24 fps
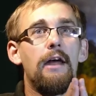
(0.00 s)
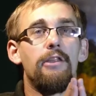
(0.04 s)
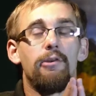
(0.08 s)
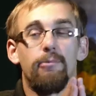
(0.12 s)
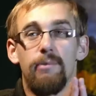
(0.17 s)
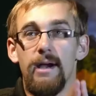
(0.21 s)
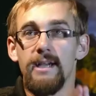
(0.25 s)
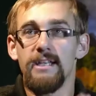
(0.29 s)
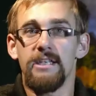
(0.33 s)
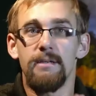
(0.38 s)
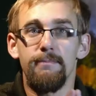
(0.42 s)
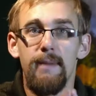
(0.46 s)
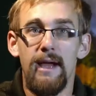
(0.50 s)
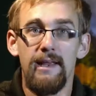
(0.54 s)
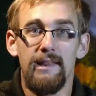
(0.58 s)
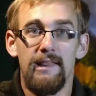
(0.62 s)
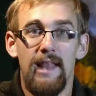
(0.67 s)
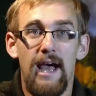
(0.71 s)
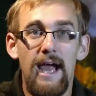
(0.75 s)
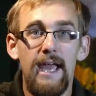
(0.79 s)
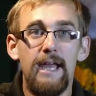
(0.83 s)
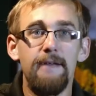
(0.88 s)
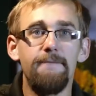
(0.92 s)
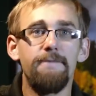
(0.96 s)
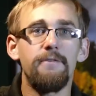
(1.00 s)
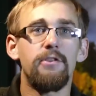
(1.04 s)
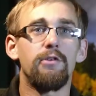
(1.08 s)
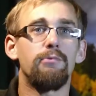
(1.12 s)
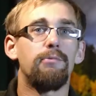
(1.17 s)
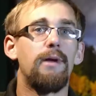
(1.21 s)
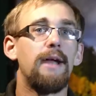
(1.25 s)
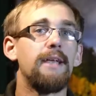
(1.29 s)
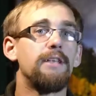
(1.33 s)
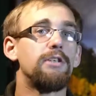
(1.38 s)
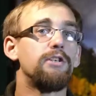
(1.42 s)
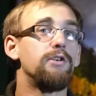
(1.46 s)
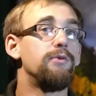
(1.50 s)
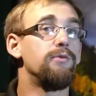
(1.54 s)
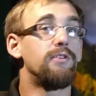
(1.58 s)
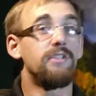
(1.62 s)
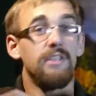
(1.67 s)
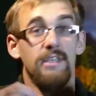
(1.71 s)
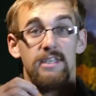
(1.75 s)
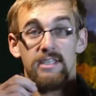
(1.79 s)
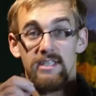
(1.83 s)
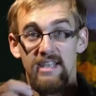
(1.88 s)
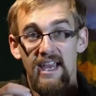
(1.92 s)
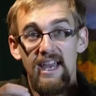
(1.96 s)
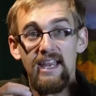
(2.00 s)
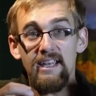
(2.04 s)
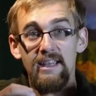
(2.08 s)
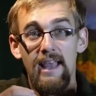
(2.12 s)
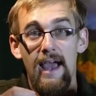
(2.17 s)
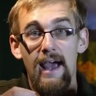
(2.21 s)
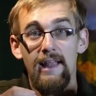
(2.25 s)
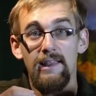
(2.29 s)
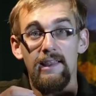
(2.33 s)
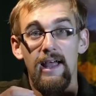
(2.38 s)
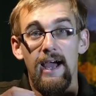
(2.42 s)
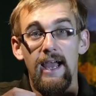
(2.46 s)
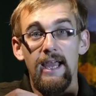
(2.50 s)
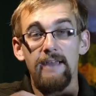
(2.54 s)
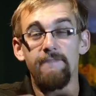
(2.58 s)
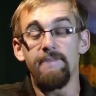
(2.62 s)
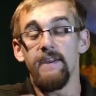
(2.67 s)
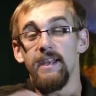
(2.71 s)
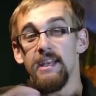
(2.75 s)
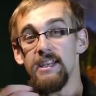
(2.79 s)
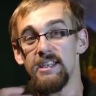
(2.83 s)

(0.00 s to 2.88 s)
the right to my life, the right to sustain that life,